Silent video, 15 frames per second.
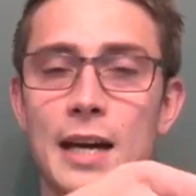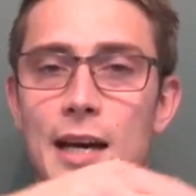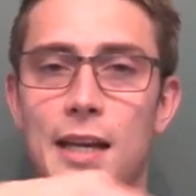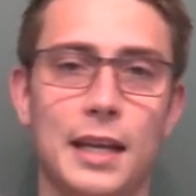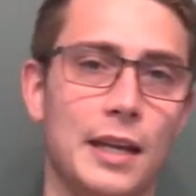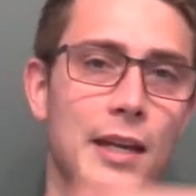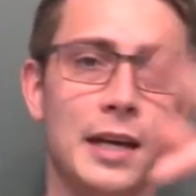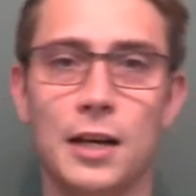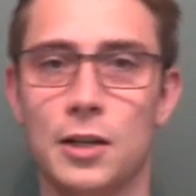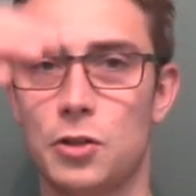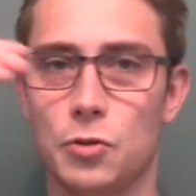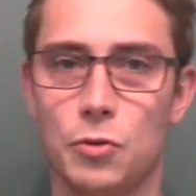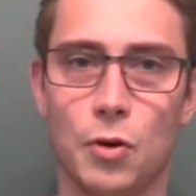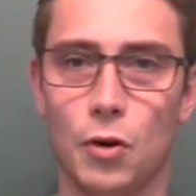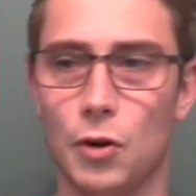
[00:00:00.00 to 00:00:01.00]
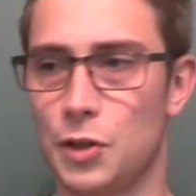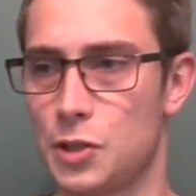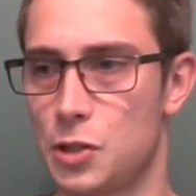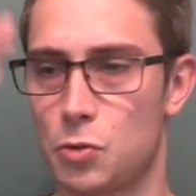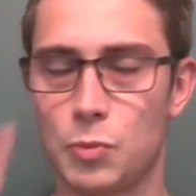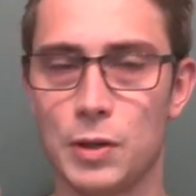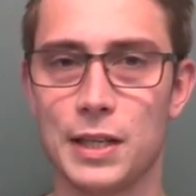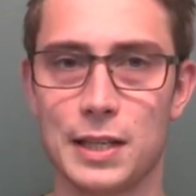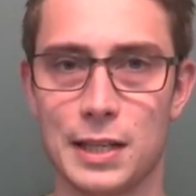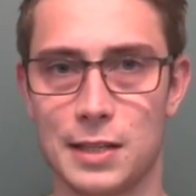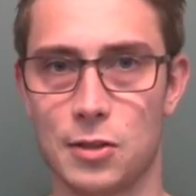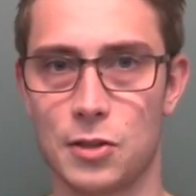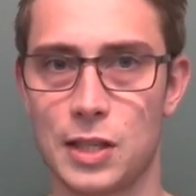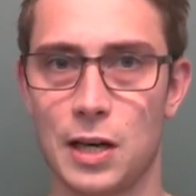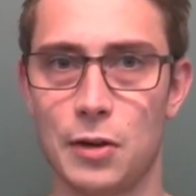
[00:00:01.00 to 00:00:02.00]
and then do all this weird
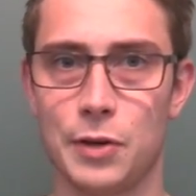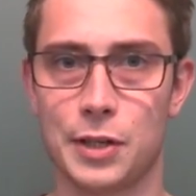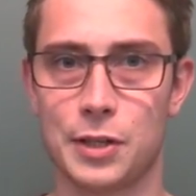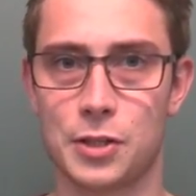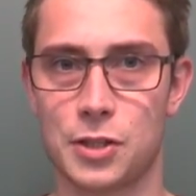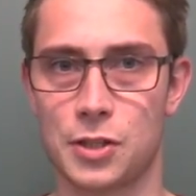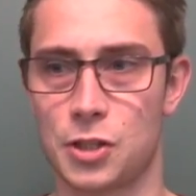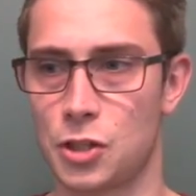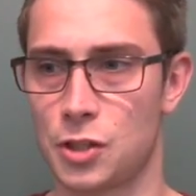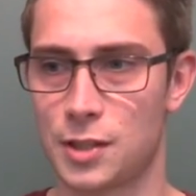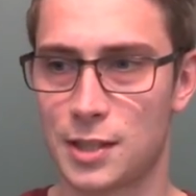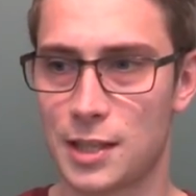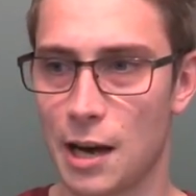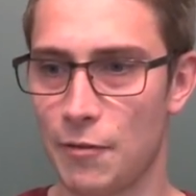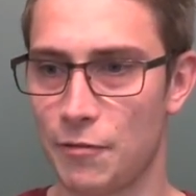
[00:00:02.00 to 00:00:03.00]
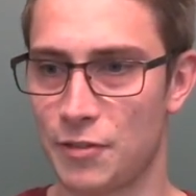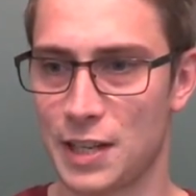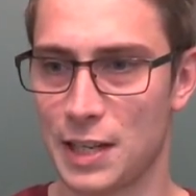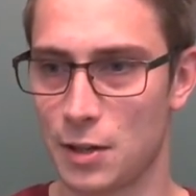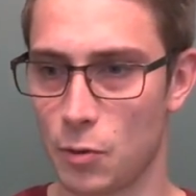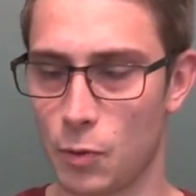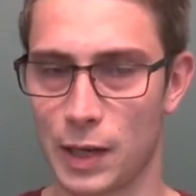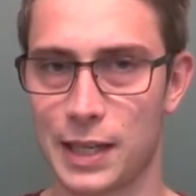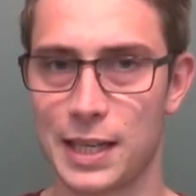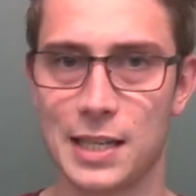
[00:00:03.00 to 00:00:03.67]
esoteric stuff that no one